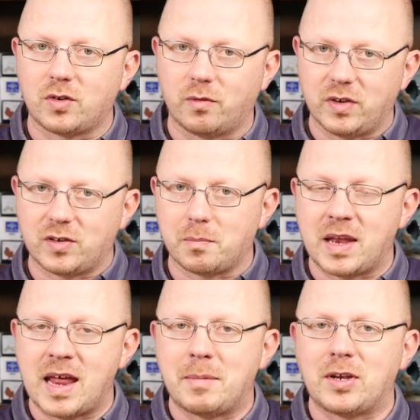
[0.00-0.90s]
So visit
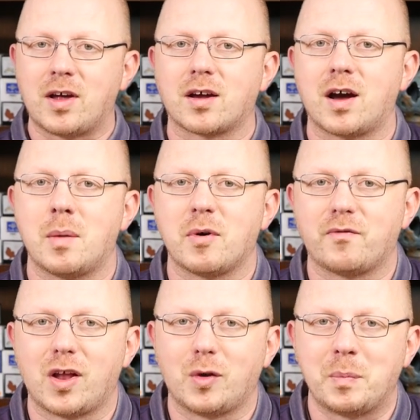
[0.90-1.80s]
penhabit.com or
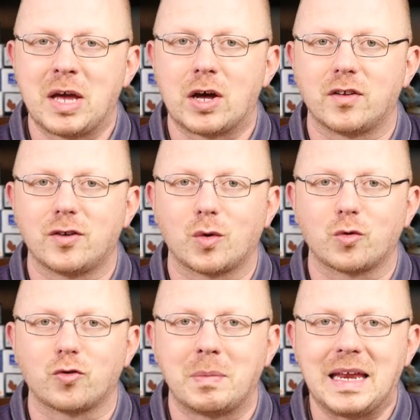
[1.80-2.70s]
follow me on the
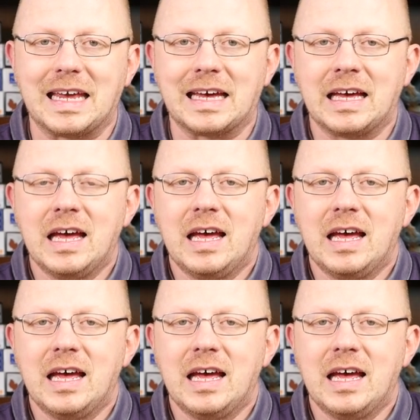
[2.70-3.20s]
social media